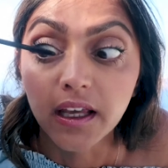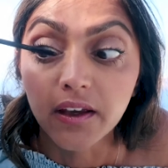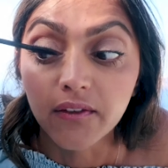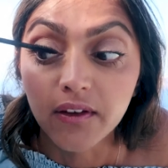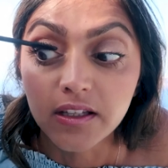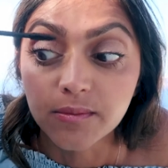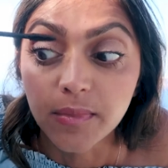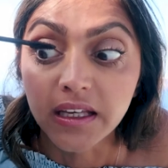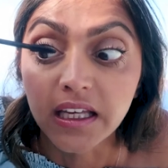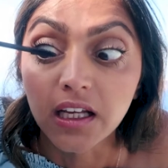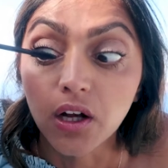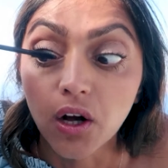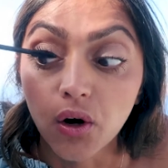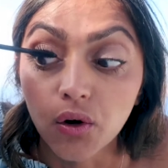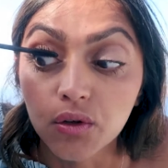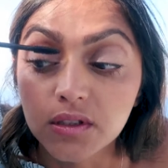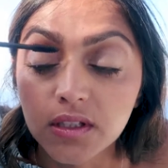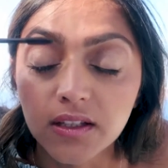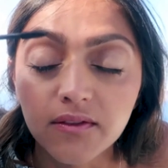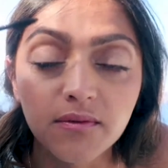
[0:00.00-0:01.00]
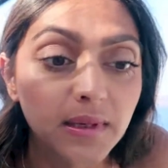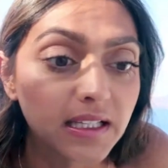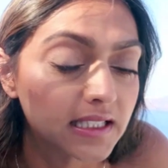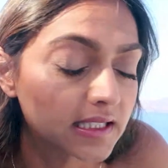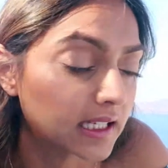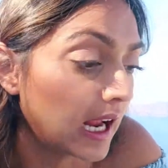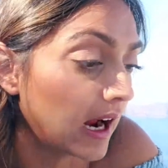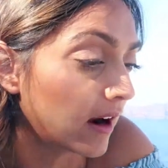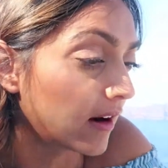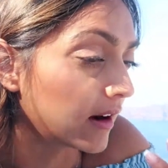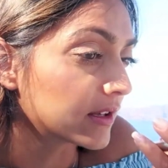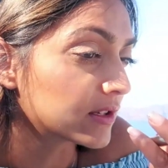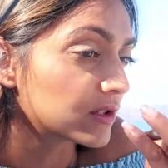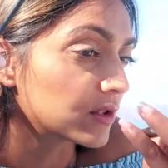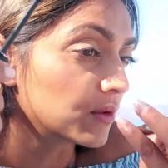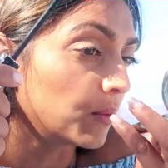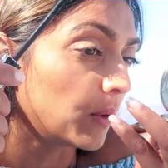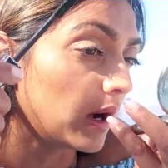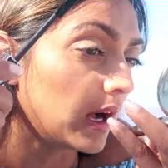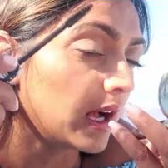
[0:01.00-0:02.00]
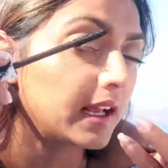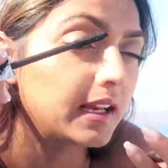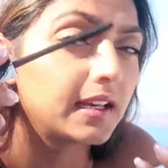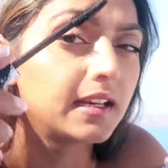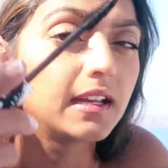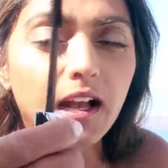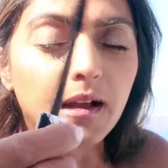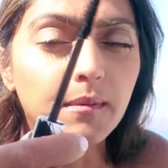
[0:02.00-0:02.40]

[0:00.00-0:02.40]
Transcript: give as many coats of mascara as you want.